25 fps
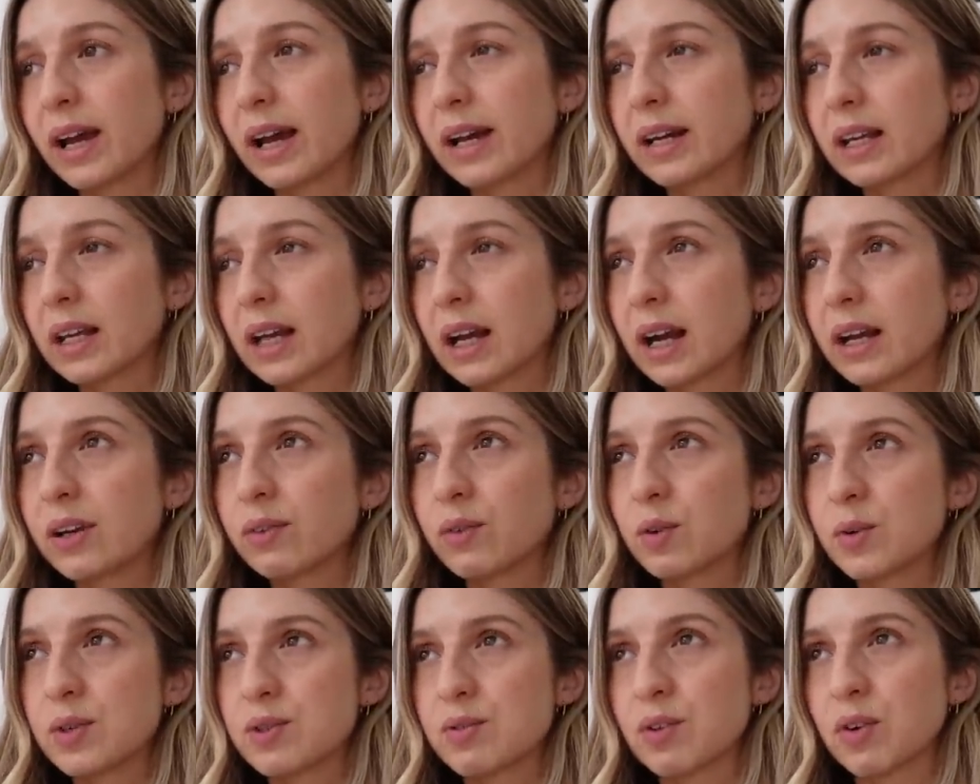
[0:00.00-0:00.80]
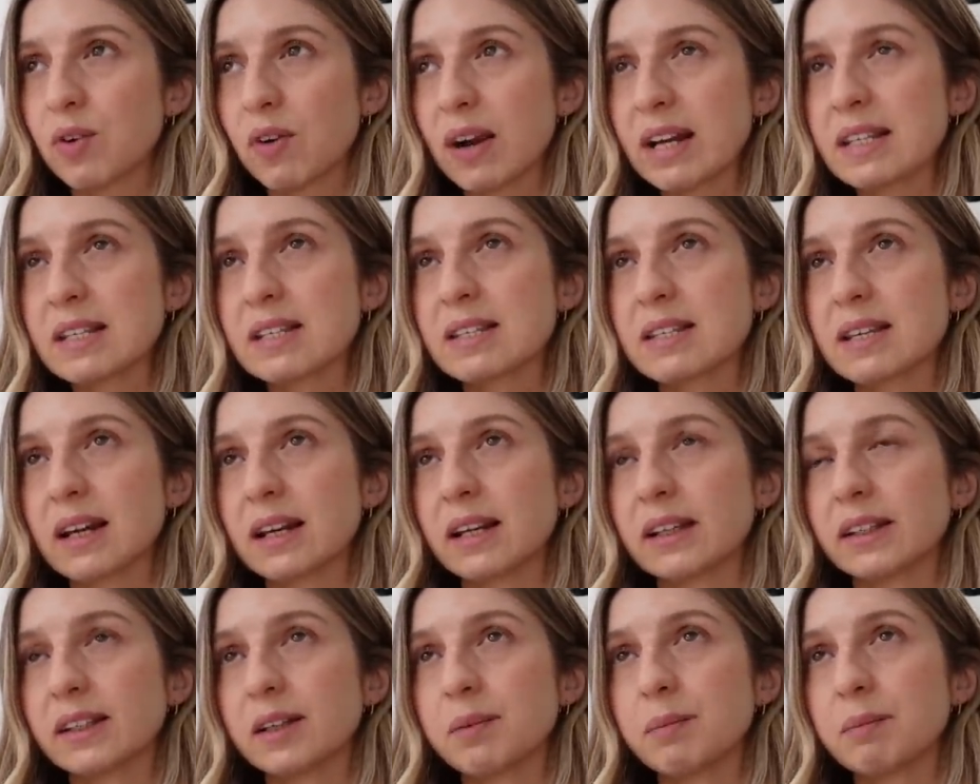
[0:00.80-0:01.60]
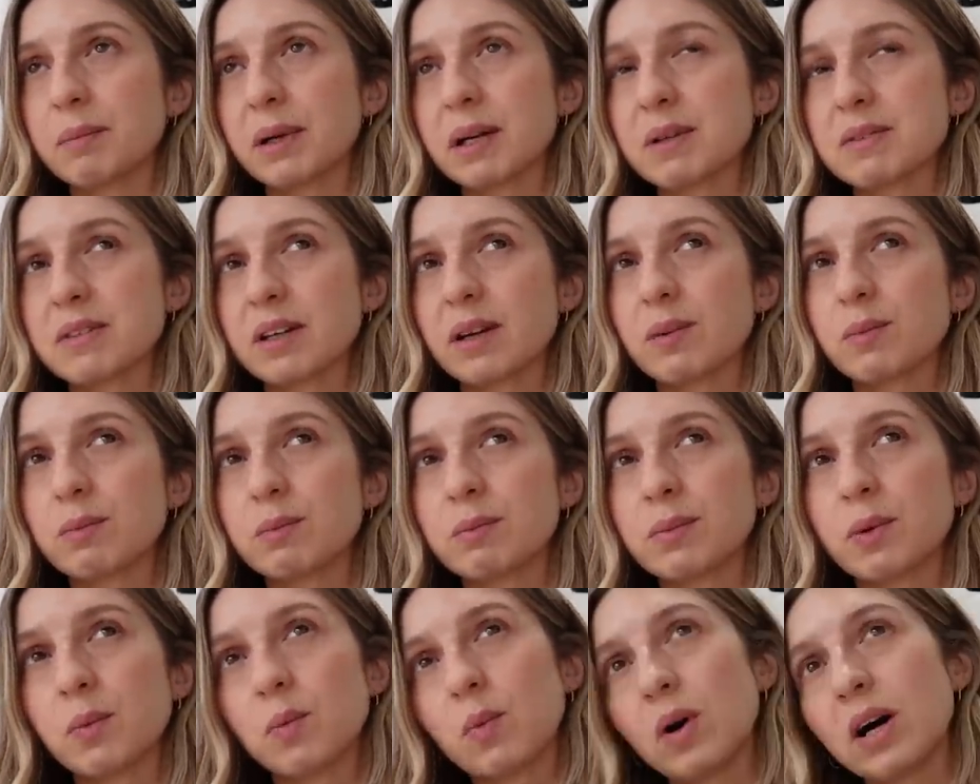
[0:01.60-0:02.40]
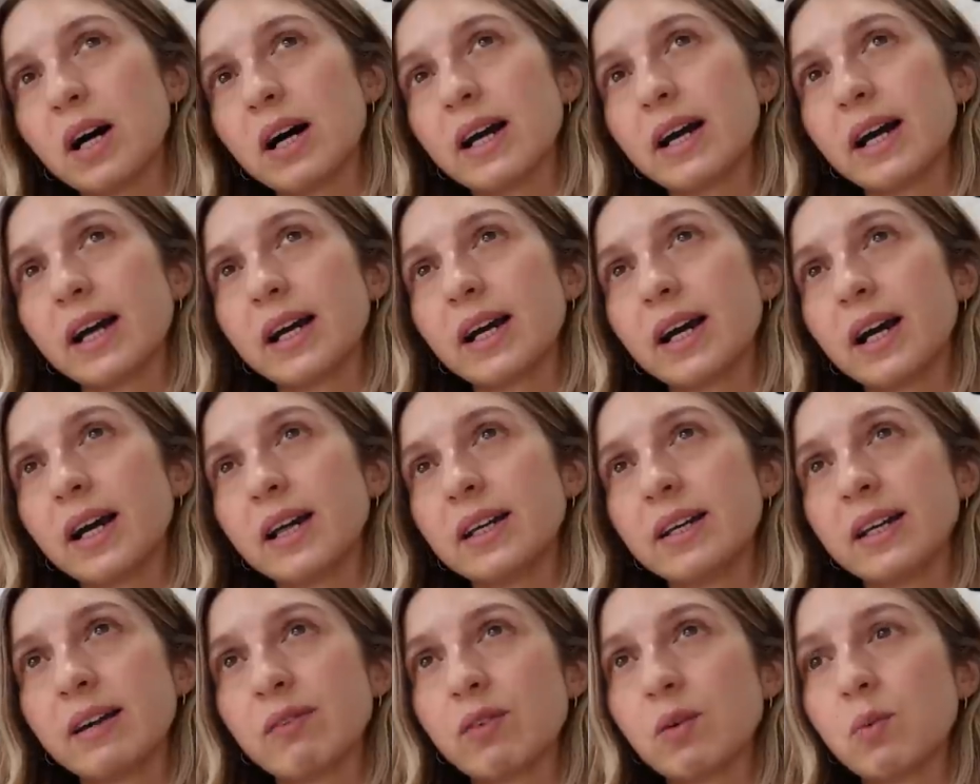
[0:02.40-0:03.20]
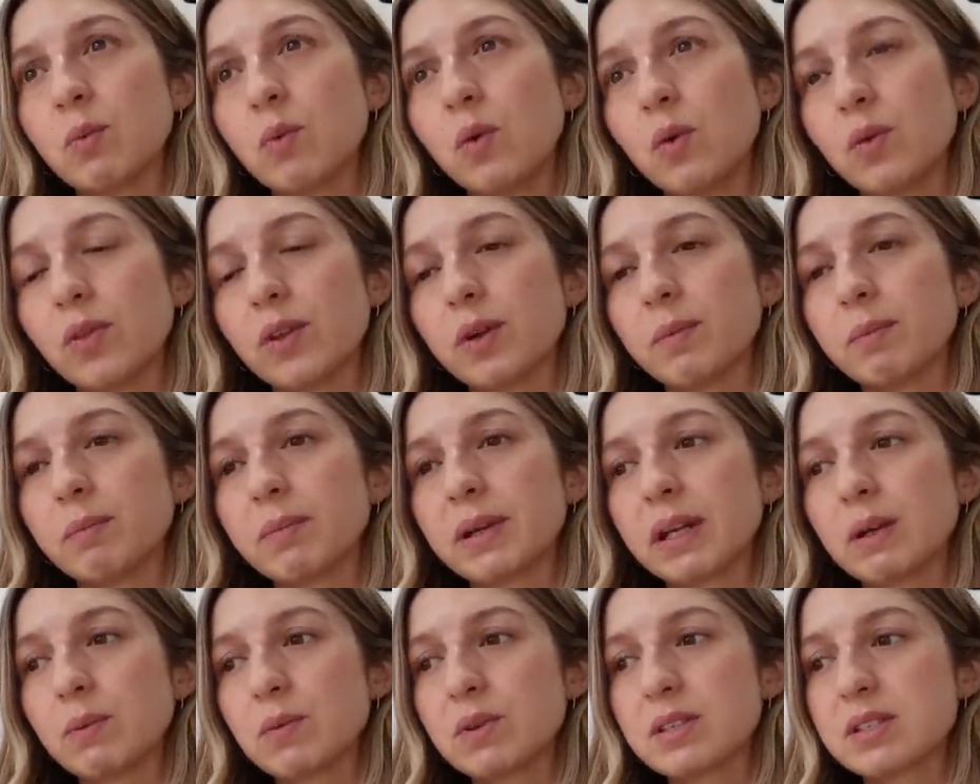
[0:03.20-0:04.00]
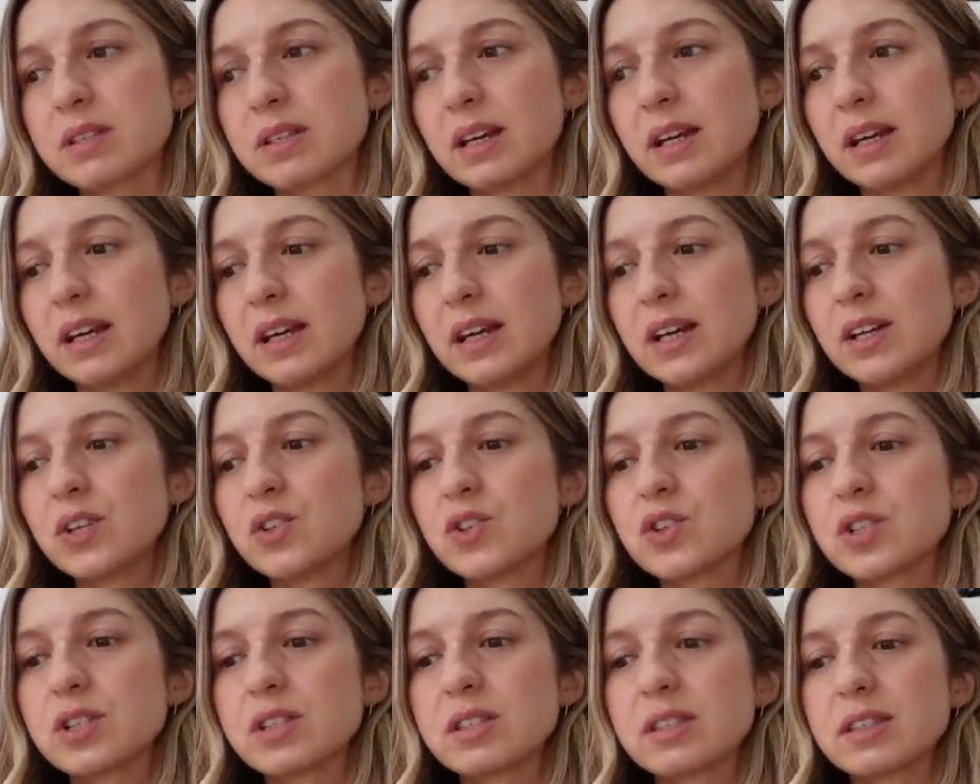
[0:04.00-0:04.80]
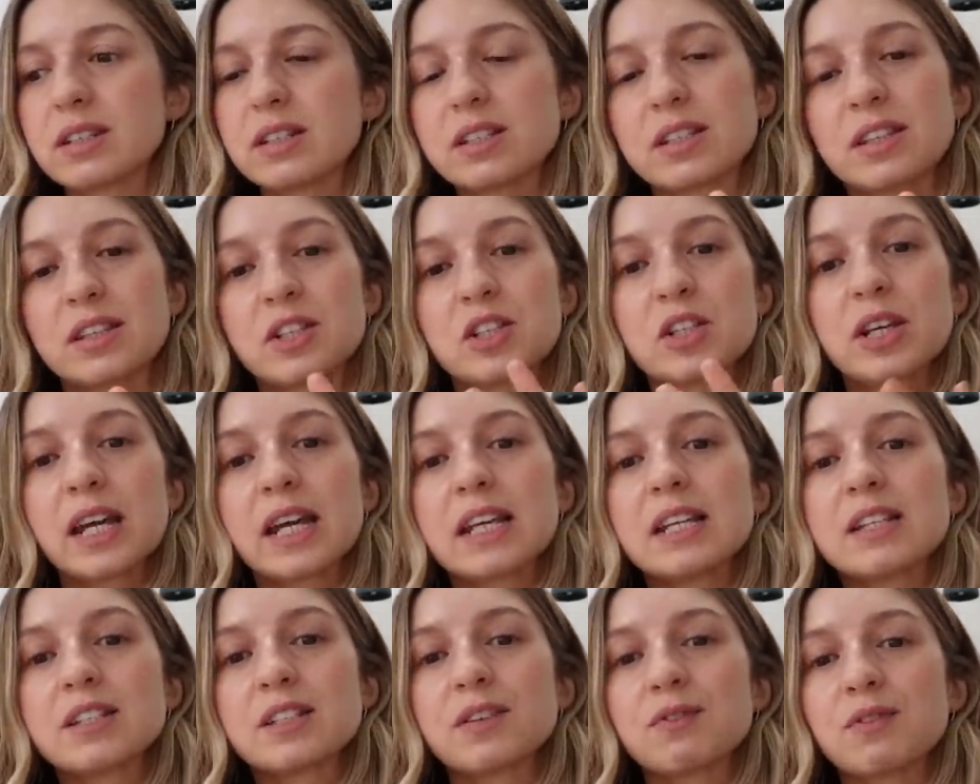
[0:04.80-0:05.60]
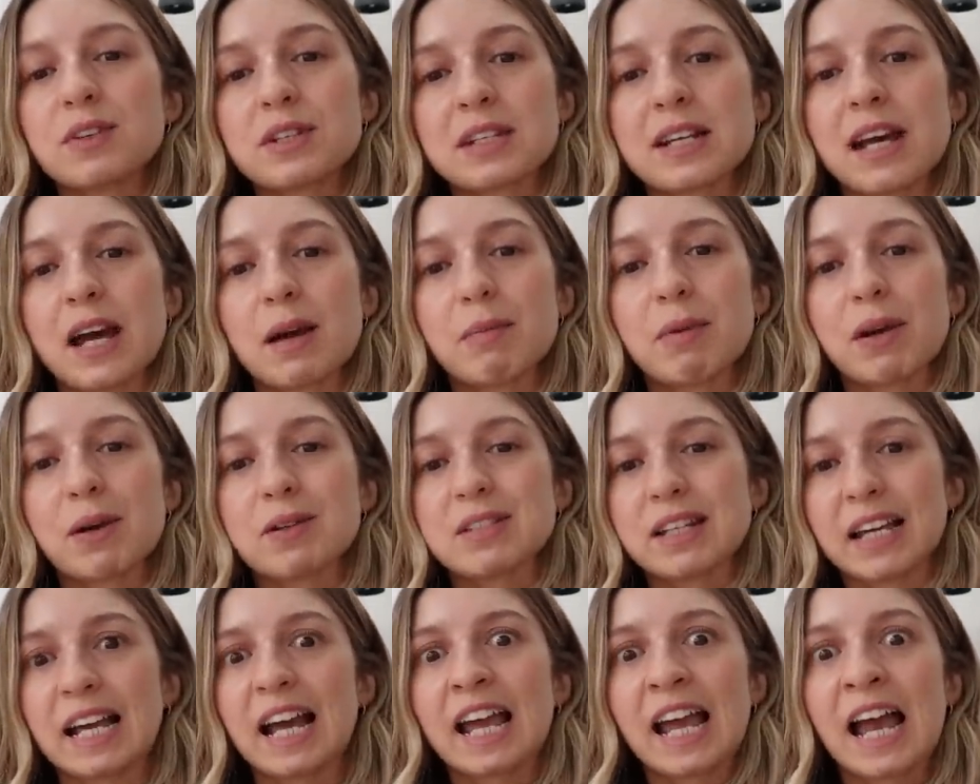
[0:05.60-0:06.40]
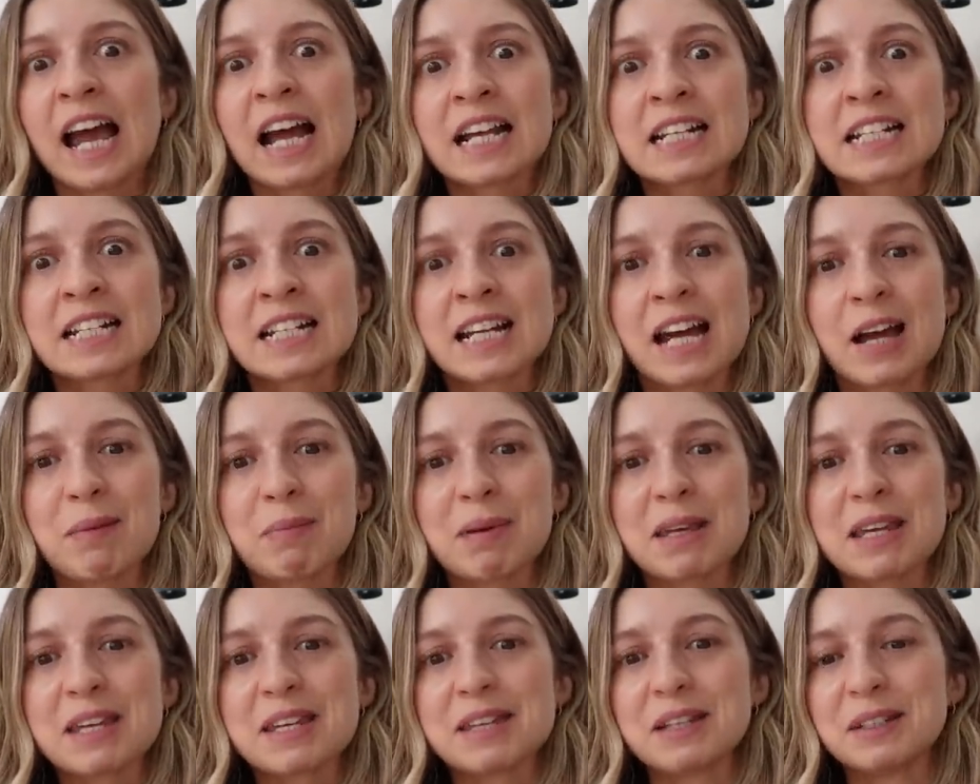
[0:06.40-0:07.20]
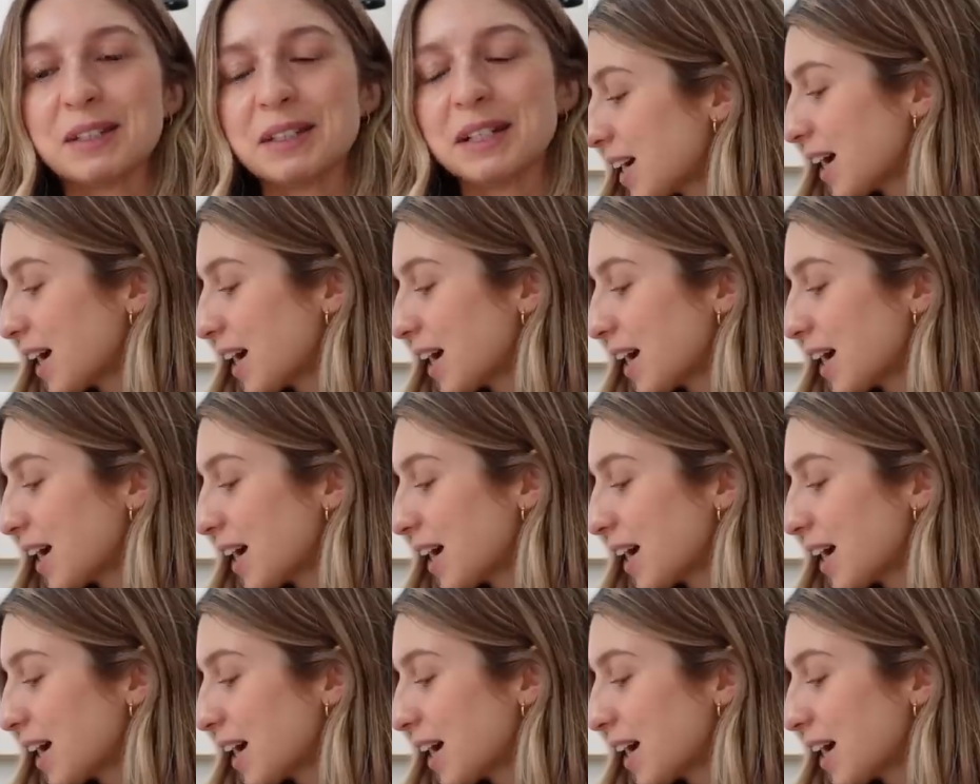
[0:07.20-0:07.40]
I kind of always regretted selling them, but I was like, but why? I'd never wore them. But it was just the taste of the tabby. I was like, I had a tabby.